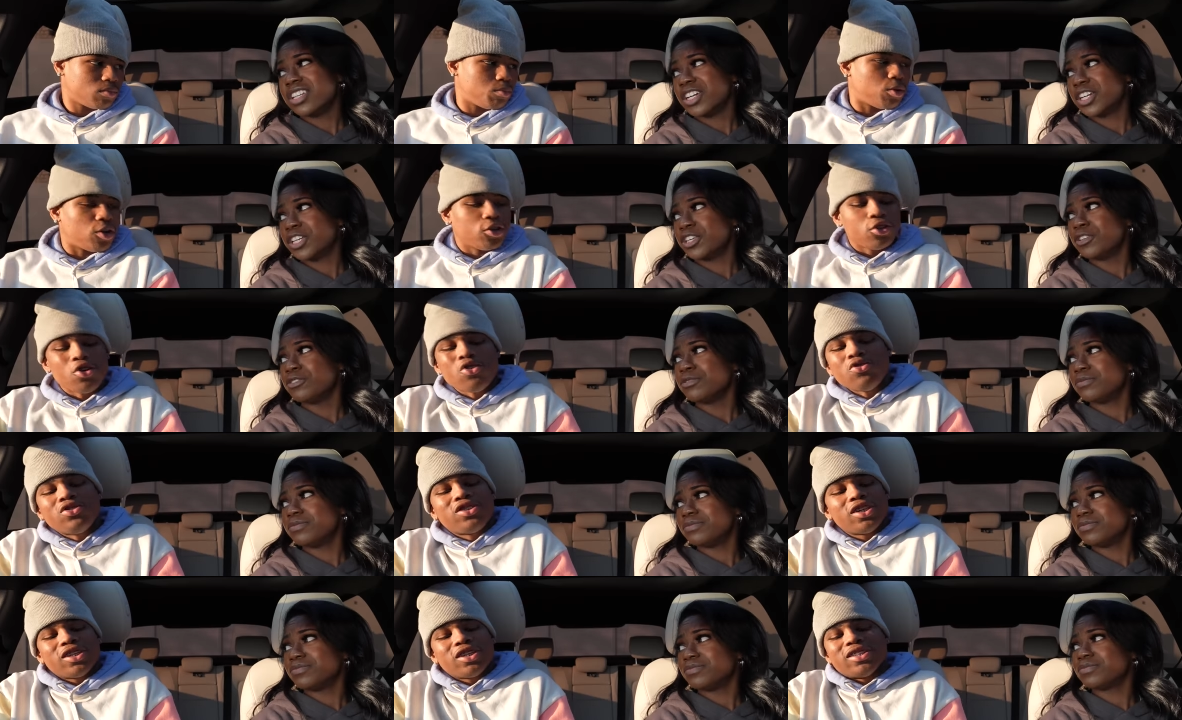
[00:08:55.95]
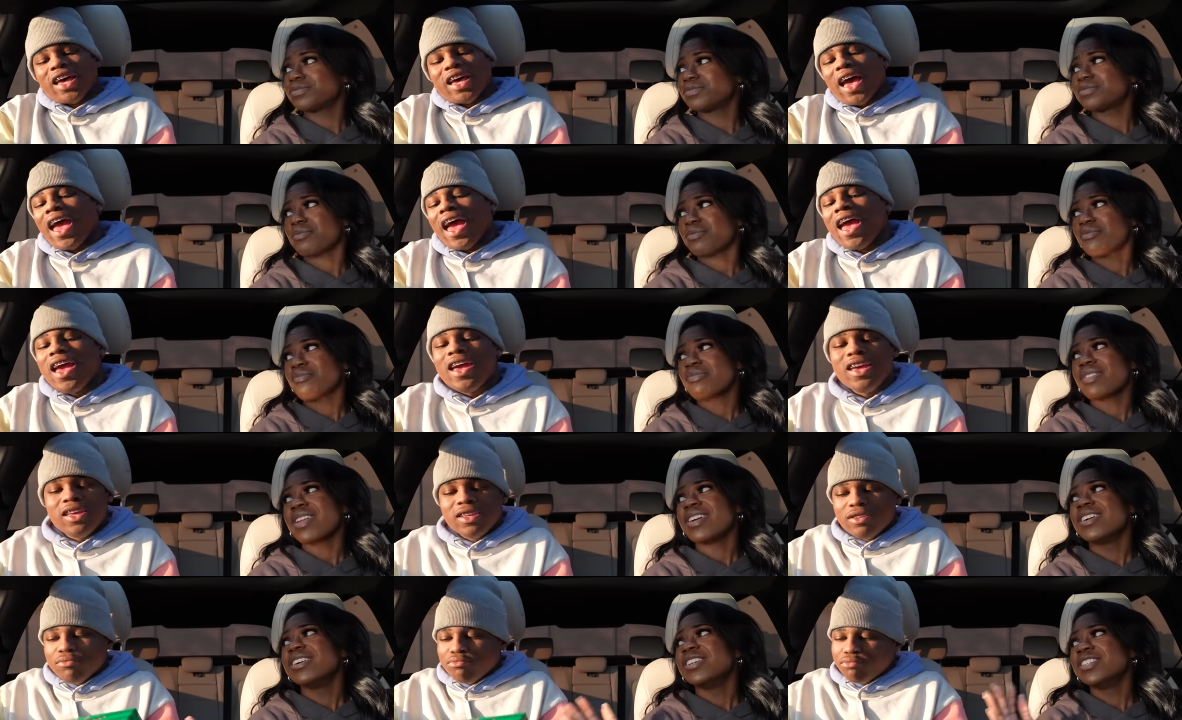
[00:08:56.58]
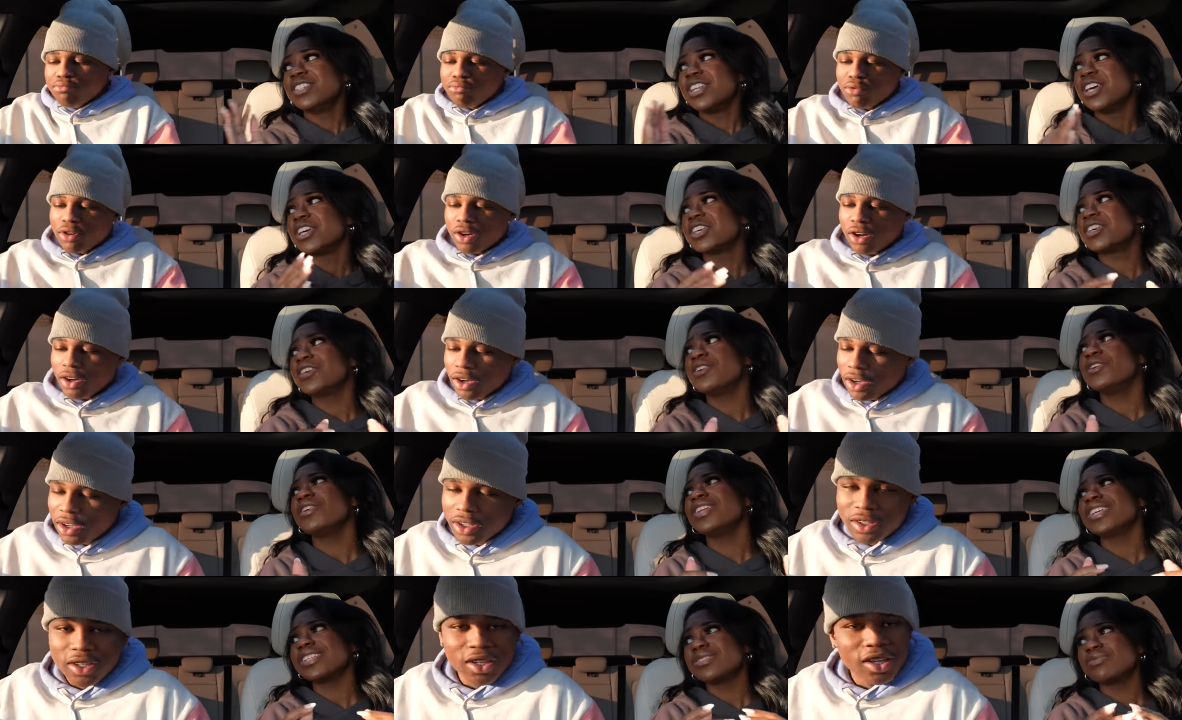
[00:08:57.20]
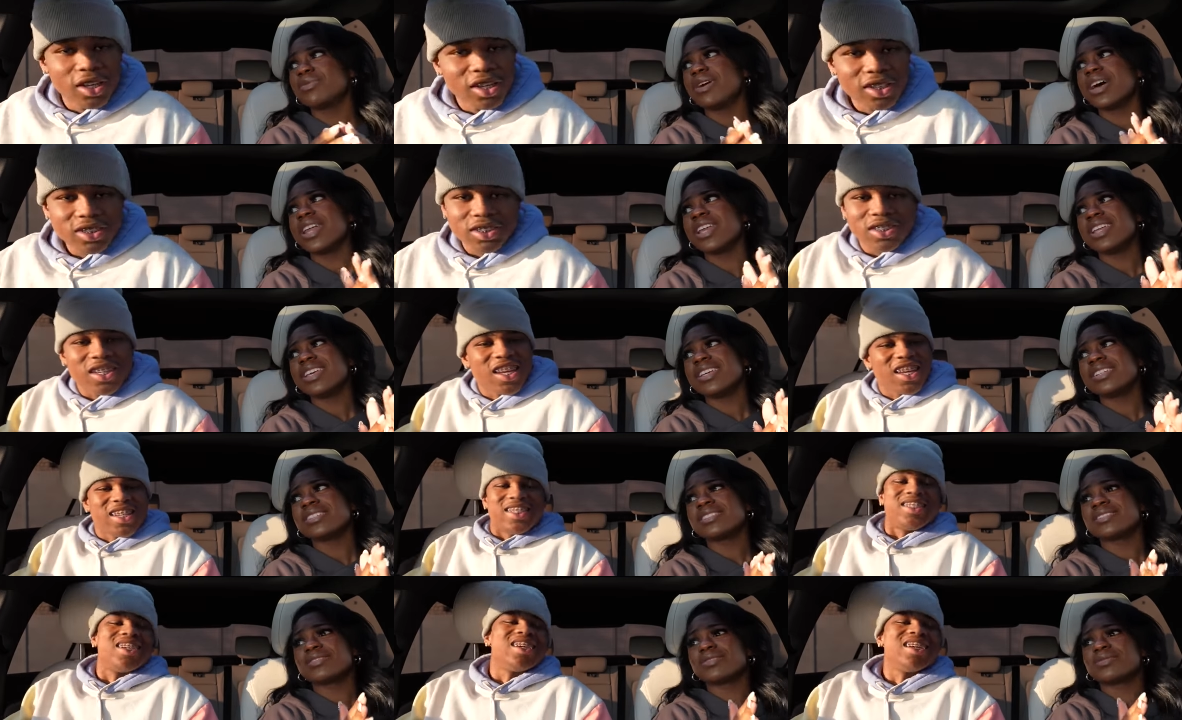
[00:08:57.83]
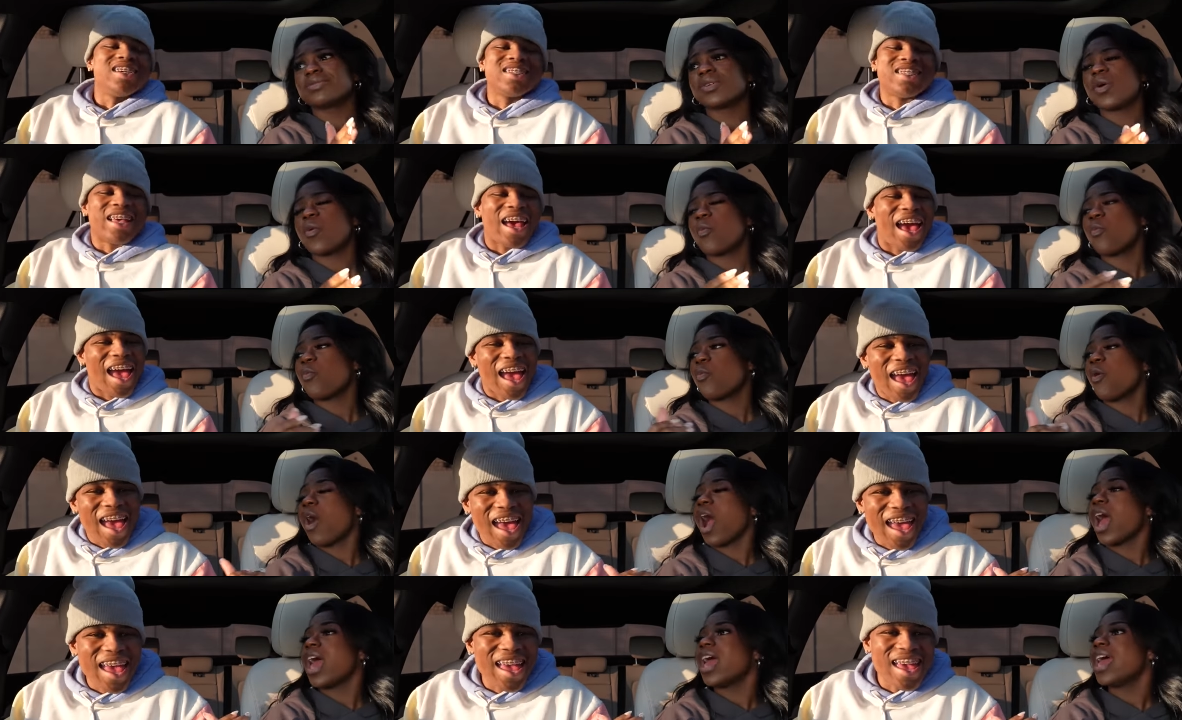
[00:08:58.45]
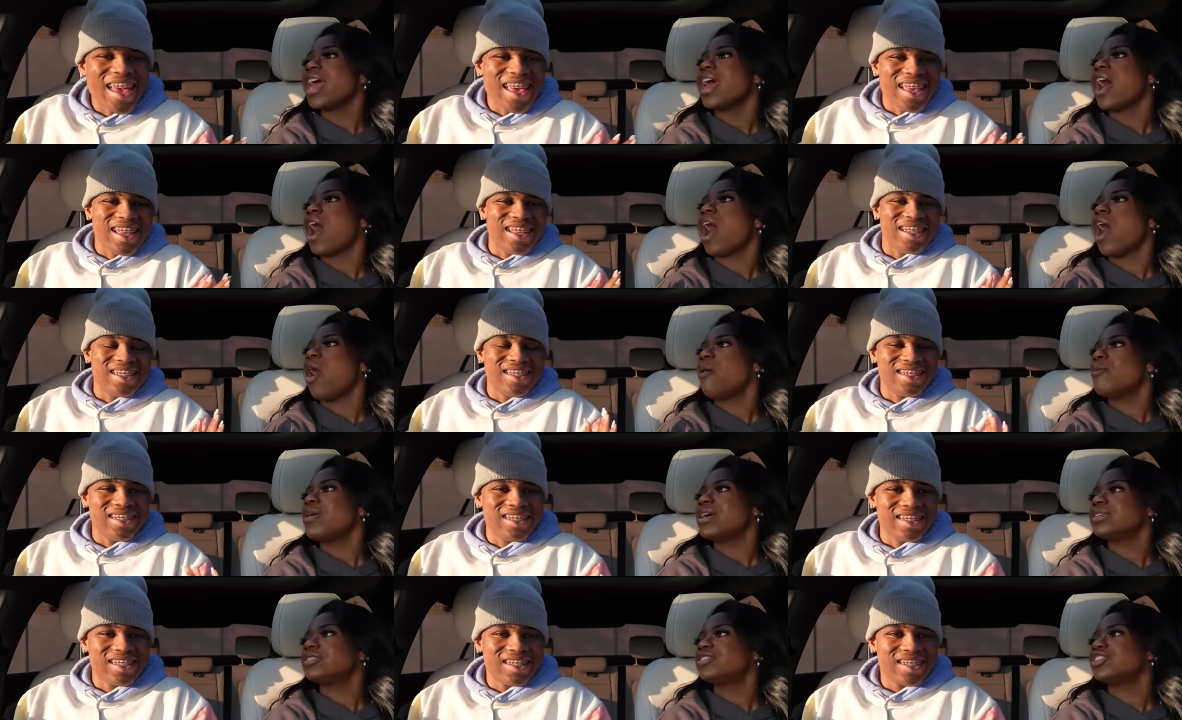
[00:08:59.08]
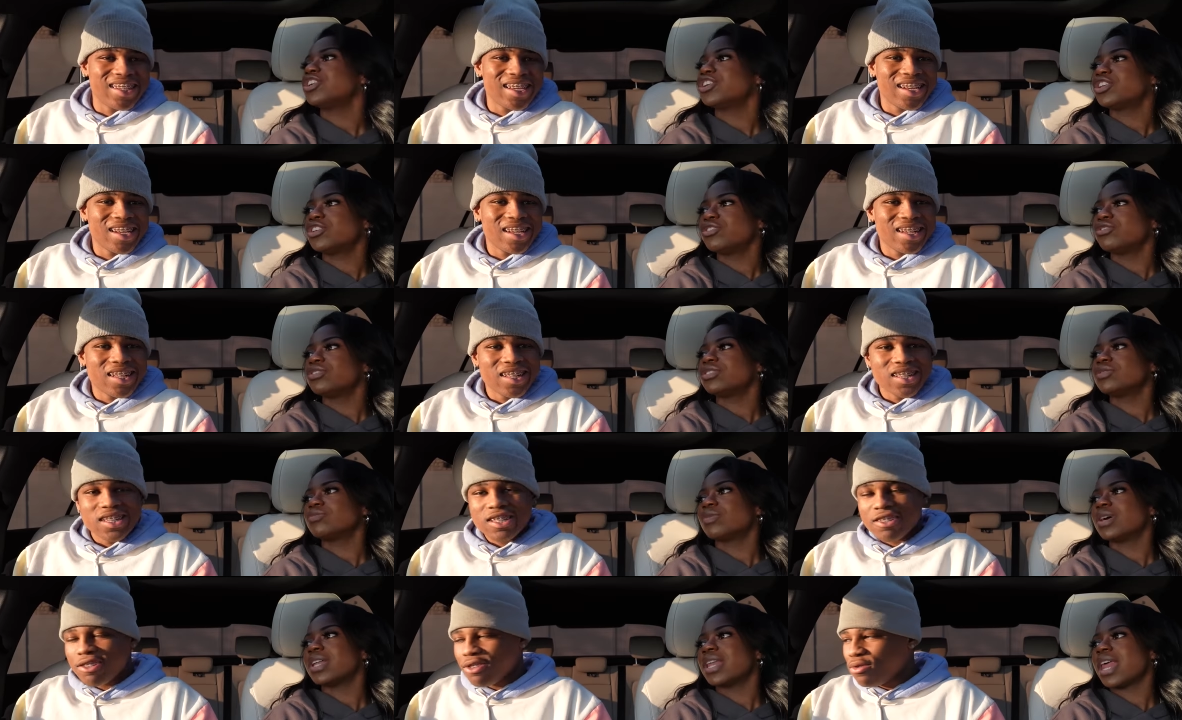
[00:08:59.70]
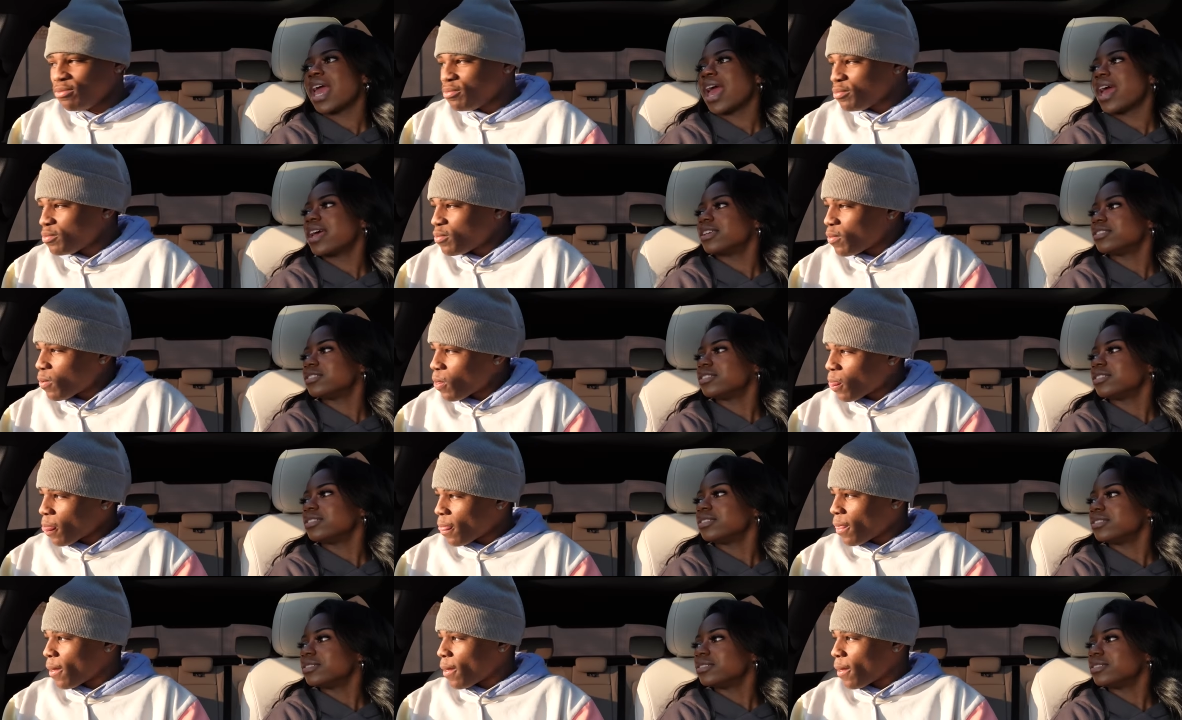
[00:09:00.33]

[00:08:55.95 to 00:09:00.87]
Speaker 1: the bro, you just hating, the bro. The cutest one. She just hating. It always the cutest one nasty.